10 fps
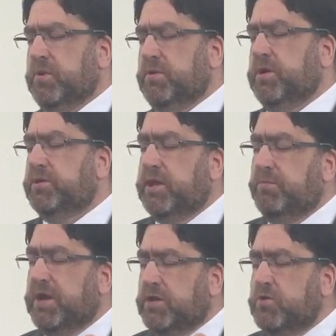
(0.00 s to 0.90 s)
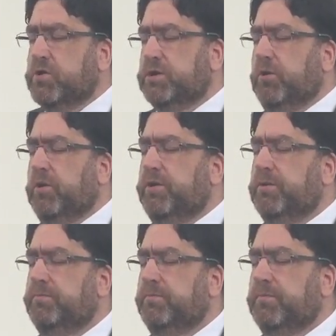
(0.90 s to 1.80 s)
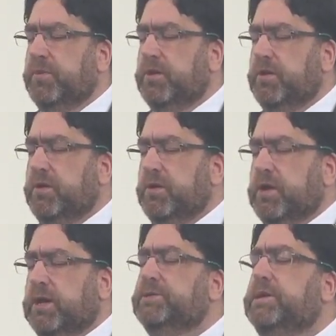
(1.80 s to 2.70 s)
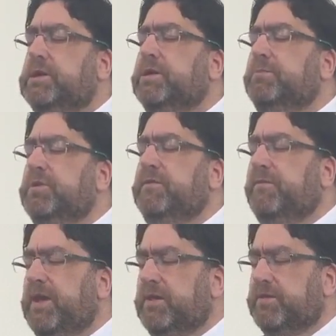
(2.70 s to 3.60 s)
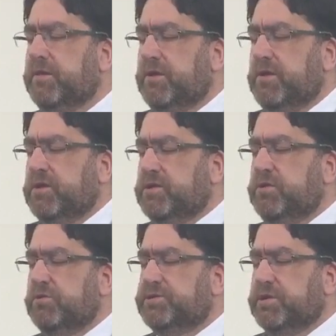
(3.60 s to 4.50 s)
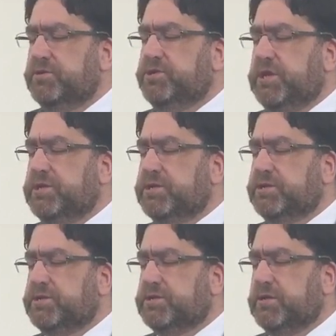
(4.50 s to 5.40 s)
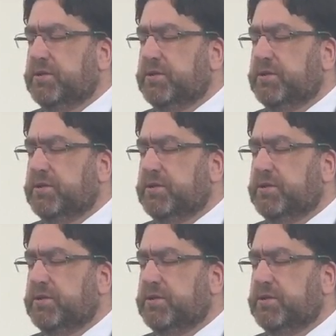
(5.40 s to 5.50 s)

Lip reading: that they may know it, Lord, as they come in faith to your Son, Jesus,